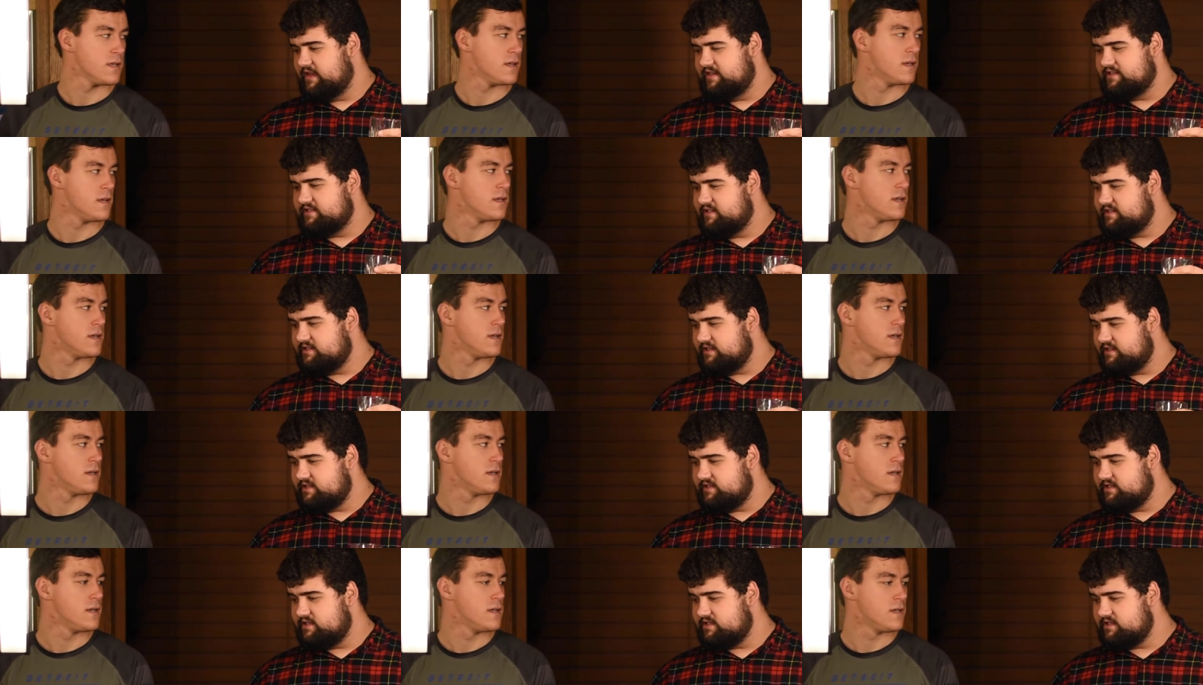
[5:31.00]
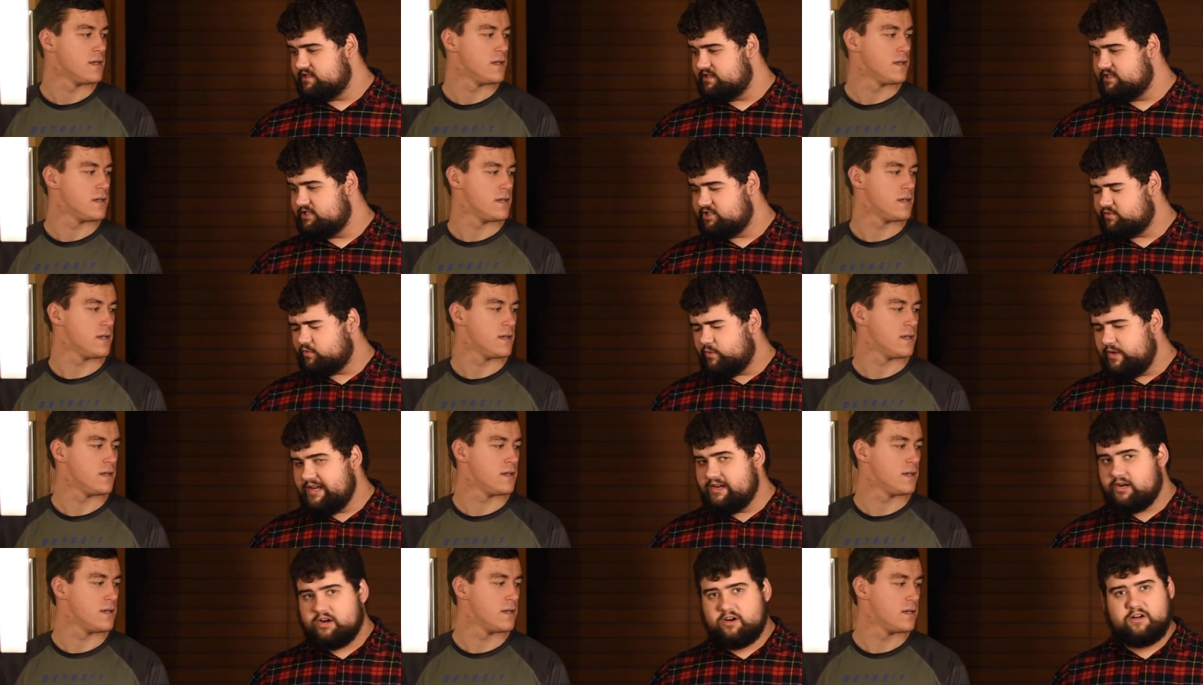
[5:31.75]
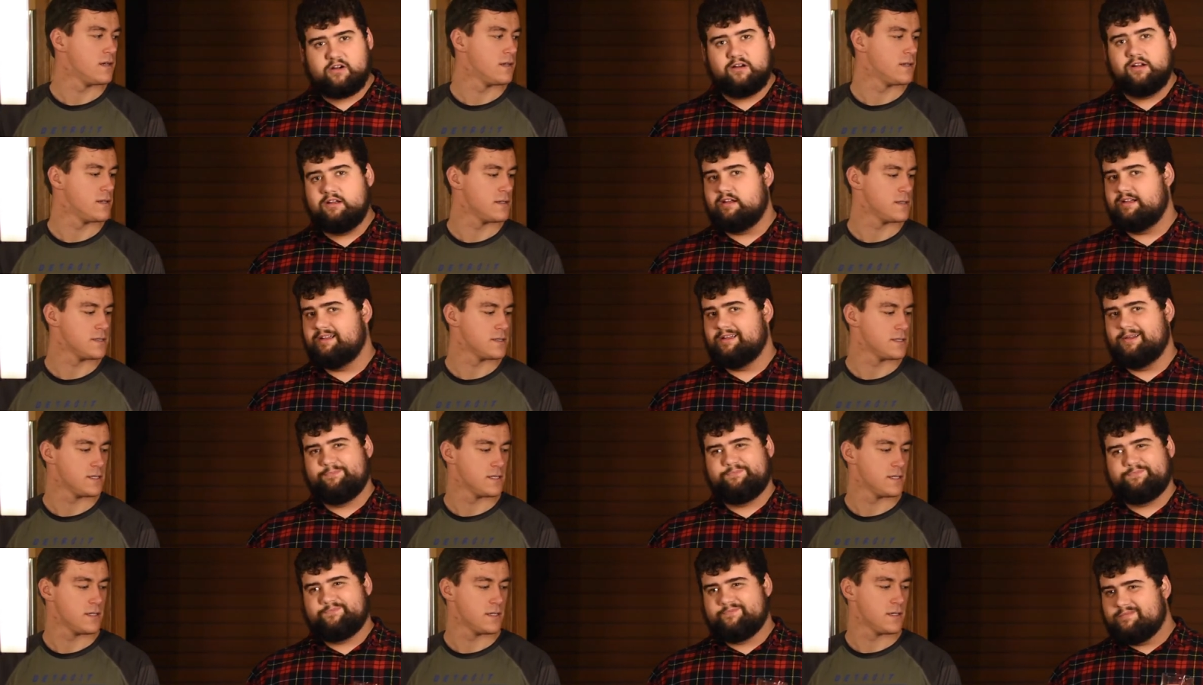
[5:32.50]
Speaker 1: this. It's it's just a sweeter,
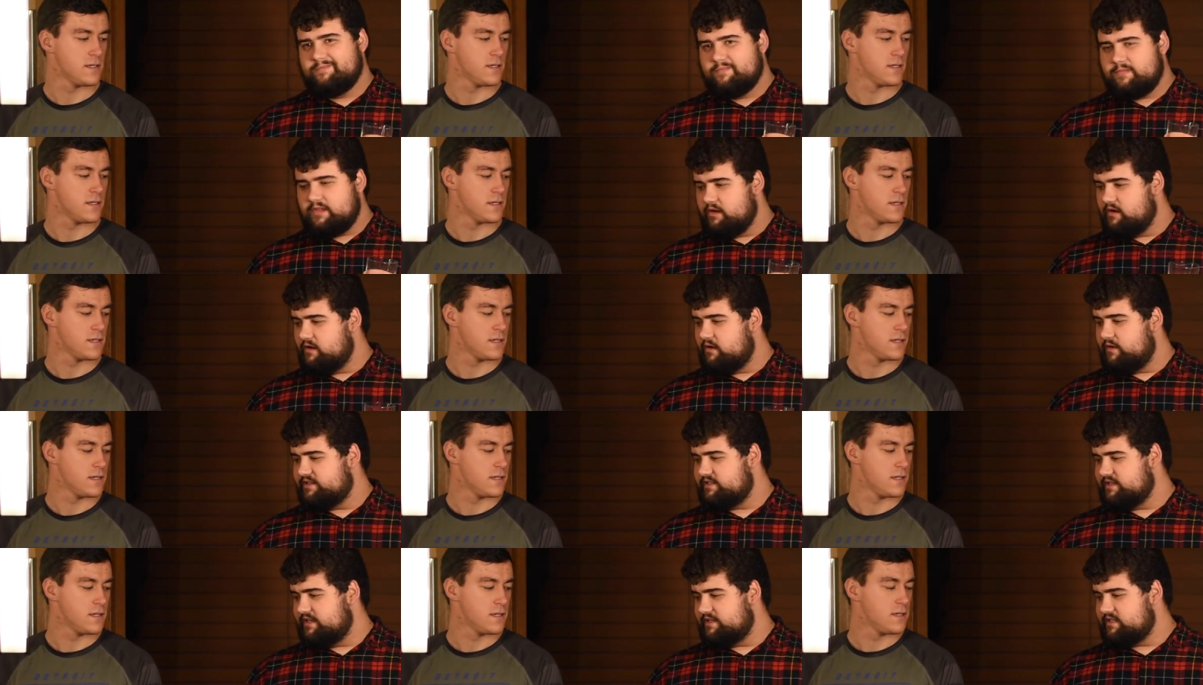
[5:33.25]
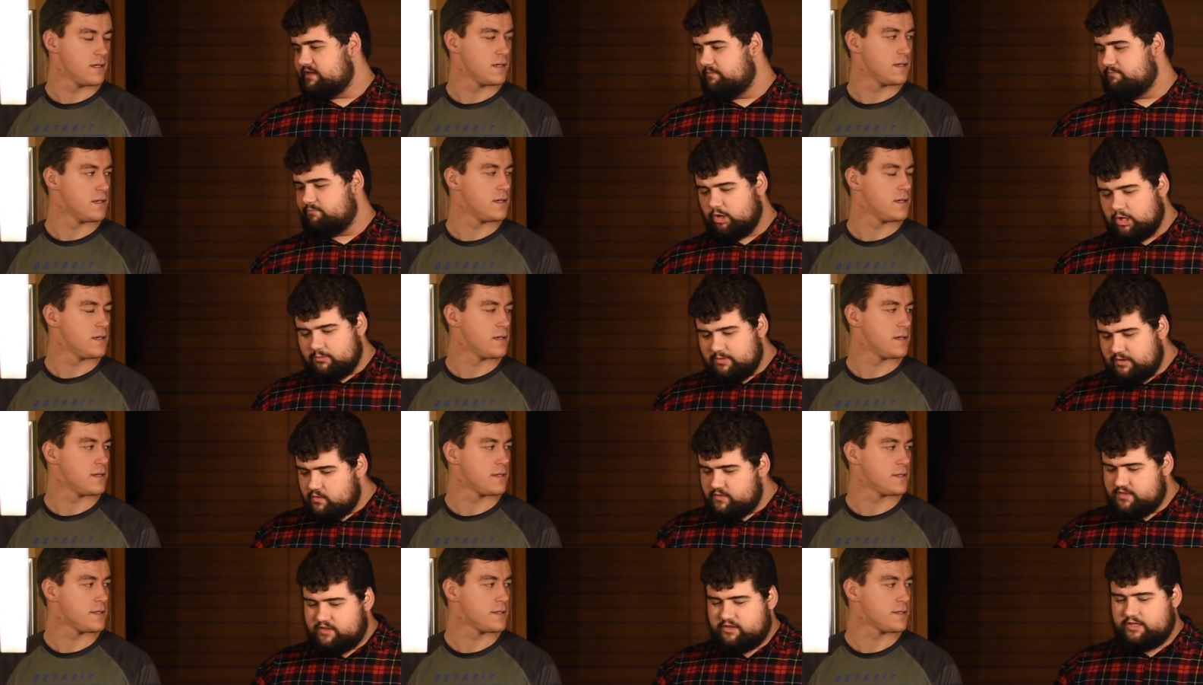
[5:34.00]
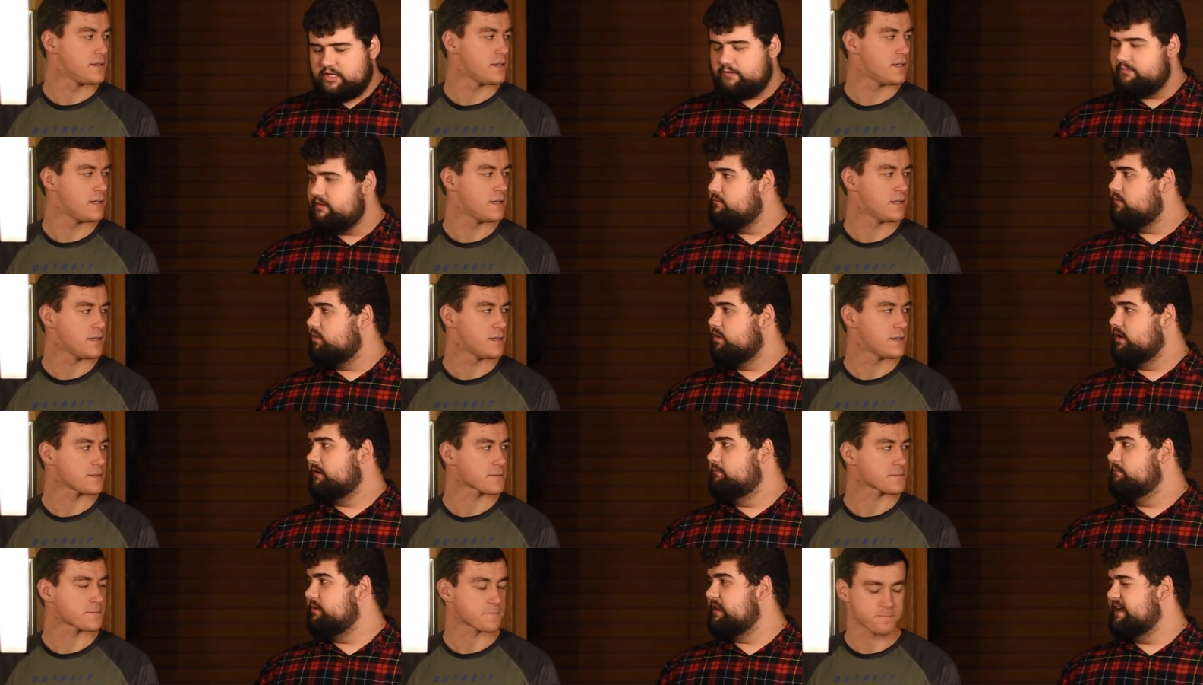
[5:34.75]
you know, it's it's a bourbon with a little bit more
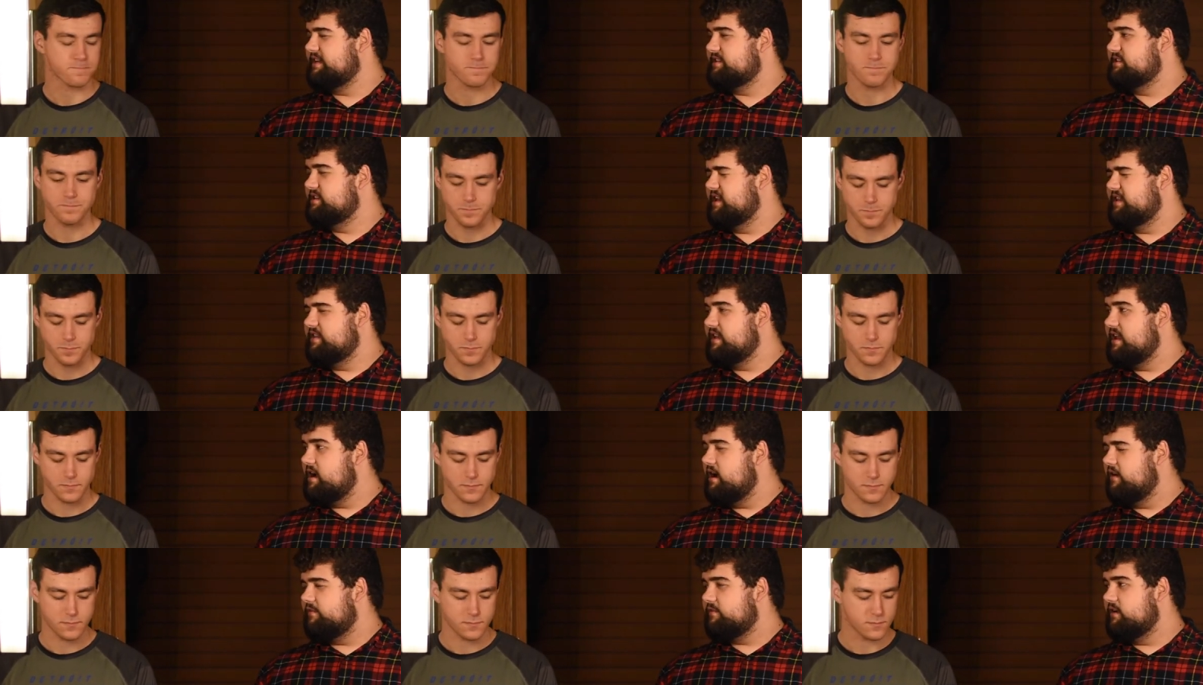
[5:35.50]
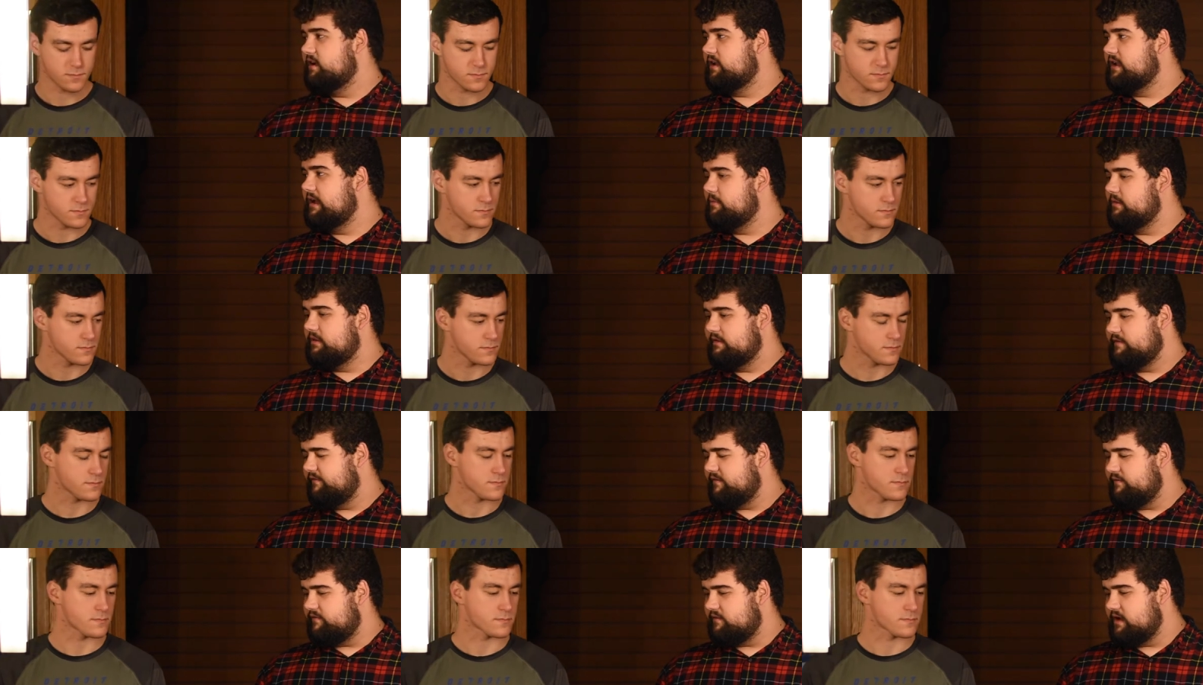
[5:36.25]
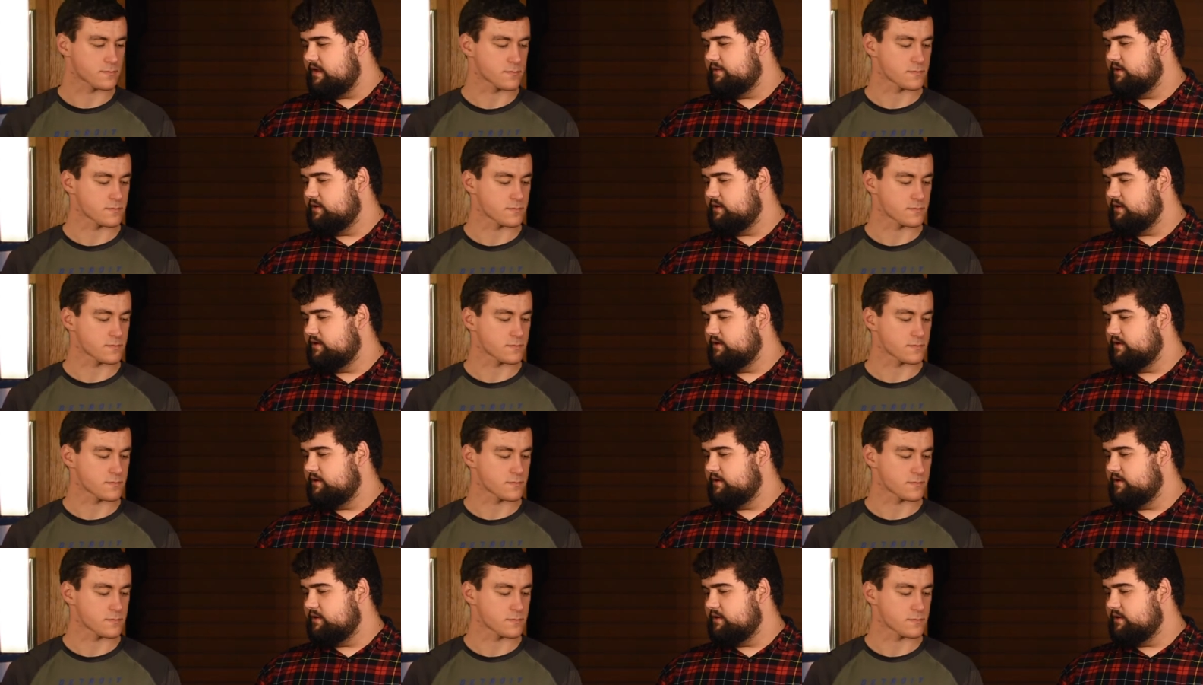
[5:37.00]
complexity. They offer a couple of